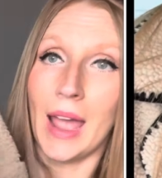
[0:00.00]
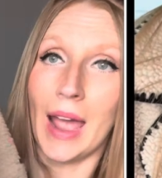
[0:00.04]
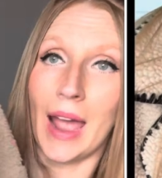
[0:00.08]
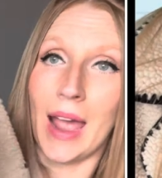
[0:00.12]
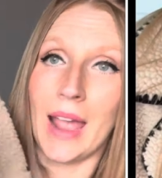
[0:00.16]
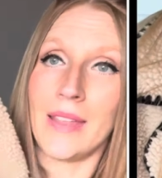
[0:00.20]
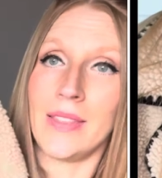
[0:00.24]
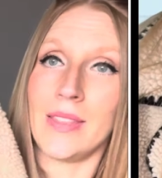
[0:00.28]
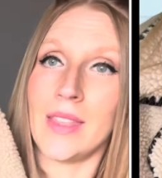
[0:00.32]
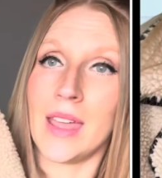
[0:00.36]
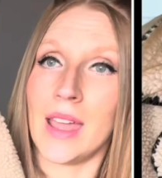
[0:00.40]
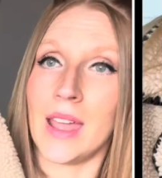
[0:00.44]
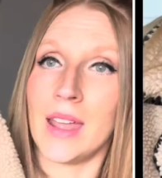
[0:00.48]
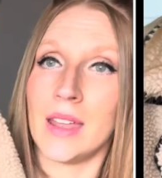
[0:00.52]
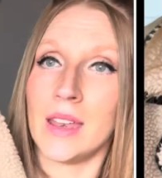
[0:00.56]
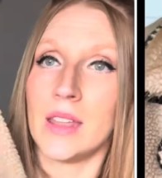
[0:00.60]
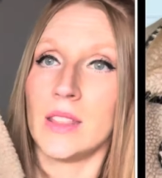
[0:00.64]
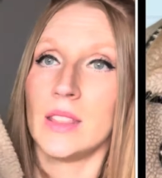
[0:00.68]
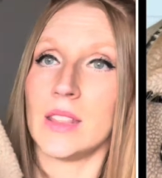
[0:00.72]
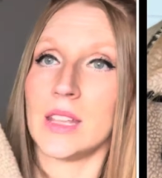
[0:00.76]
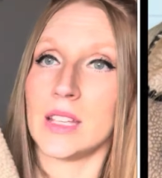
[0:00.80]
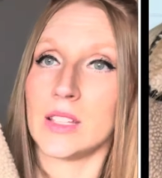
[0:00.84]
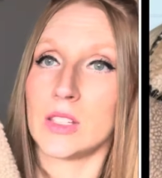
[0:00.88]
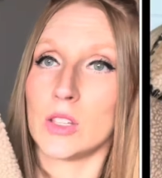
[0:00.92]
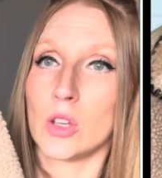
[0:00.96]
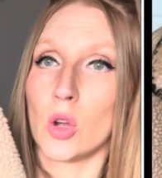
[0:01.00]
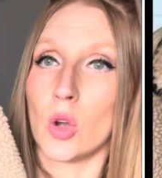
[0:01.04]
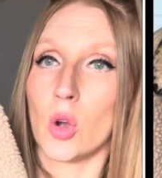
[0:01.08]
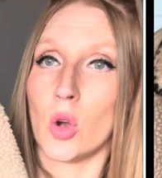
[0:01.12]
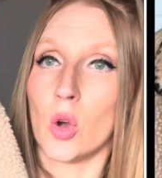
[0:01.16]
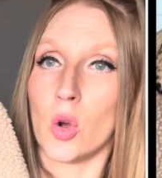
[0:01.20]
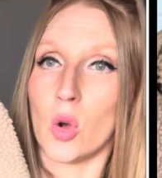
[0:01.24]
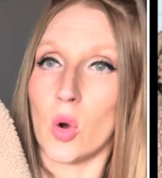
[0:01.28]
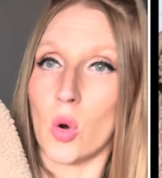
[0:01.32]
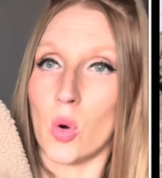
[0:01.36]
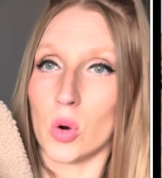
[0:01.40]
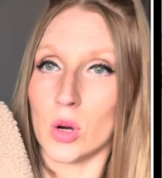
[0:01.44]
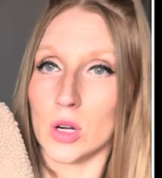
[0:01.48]
And then this
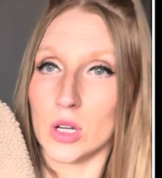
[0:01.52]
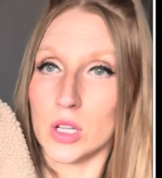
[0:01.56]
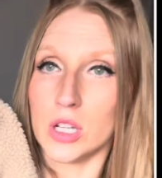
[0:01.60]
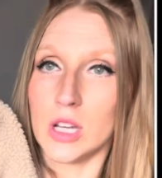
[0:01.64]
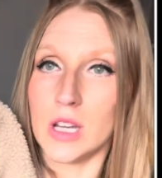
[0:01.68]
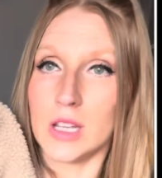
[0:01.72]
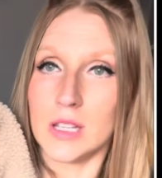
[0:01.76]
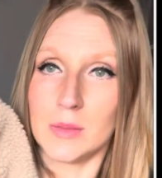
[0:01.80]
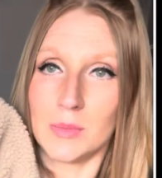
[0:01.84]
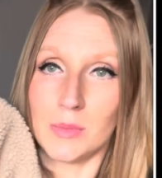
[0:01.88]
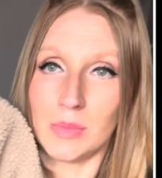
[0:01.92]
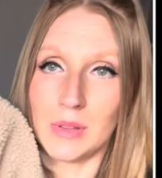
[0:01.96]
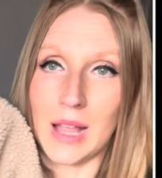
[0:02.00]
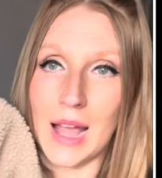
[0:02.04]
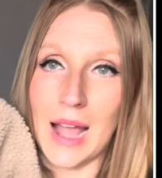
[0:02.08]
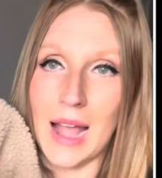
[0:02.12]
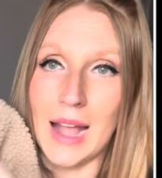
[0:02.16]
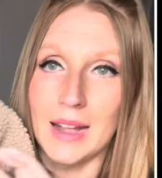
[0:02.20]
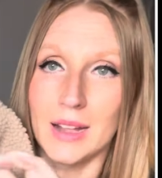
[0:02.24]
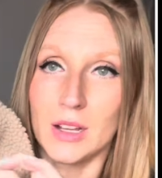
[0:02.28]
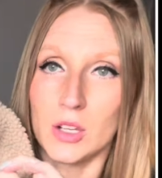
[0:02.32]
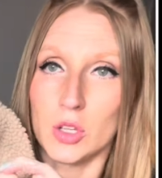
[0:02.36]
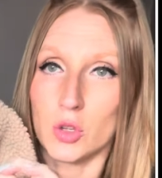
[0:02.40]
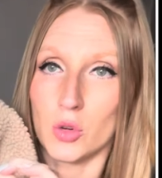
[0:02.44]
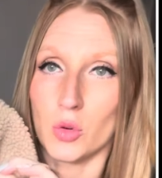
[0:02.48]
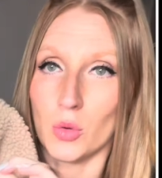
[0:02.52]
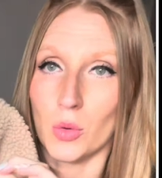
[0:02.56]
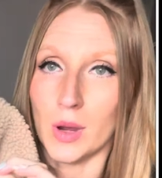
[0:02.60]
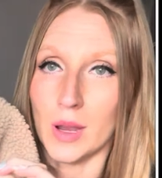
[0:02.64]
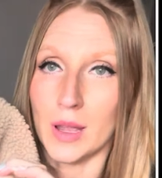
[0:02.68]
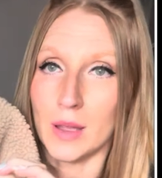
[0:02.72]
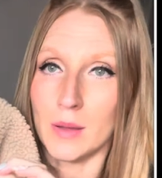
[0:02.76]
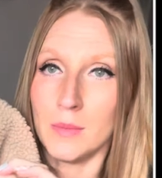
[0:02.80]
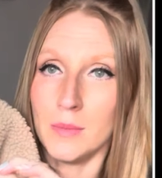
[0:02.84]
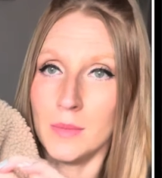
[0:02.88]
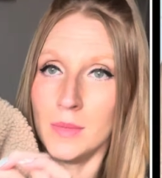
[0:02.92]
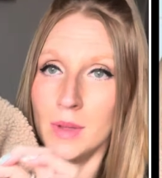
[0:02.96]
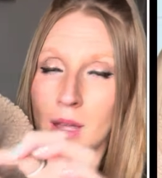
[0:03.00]
gorgeous black
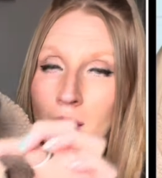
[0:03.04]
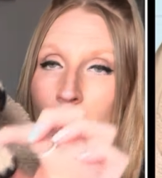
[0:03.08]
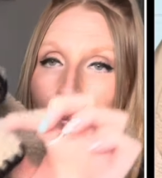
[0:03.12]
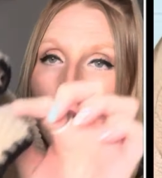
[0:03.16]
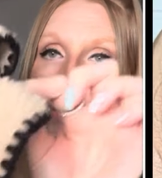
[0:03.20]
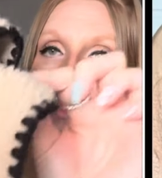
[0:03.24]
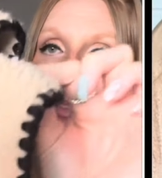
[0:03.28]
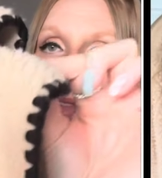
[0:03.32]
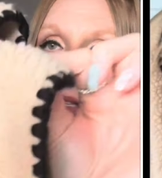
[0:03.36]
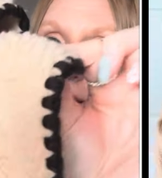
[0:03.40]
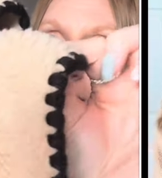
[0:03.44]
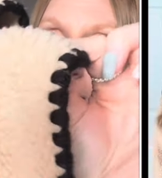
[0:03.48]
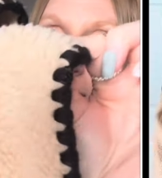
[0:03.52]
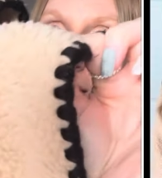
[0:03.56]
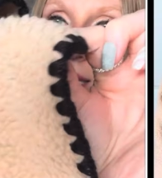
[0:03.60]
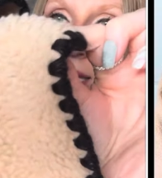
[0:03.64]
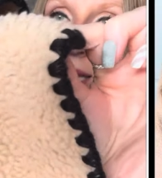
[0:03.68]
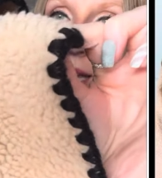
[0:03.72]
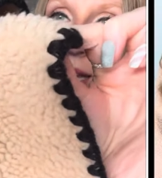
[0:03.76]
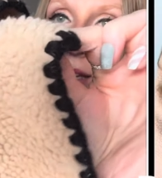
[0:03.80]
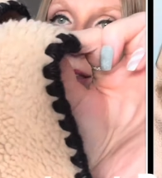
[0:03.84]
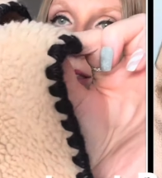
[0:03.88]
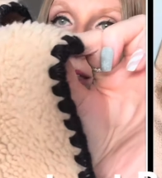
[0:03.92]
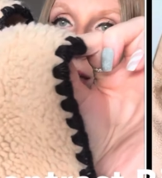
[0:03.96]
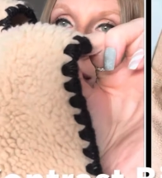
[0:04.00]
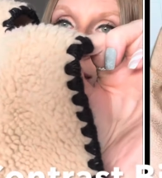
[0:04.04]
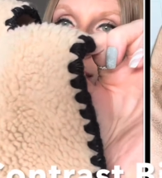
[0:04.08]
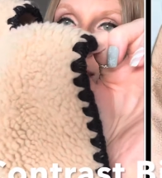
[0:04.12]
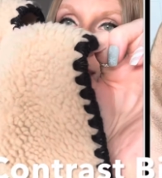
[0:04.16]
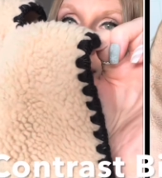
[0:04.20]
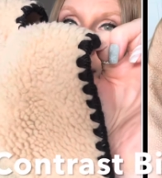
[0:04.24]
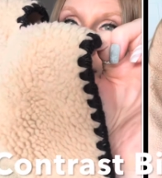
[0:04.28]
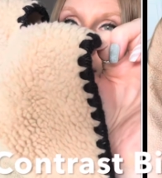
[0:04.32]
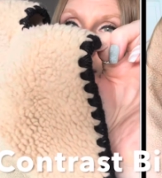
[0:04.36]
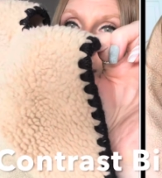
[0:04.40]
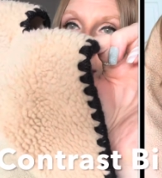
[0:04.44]
trim, the detail on it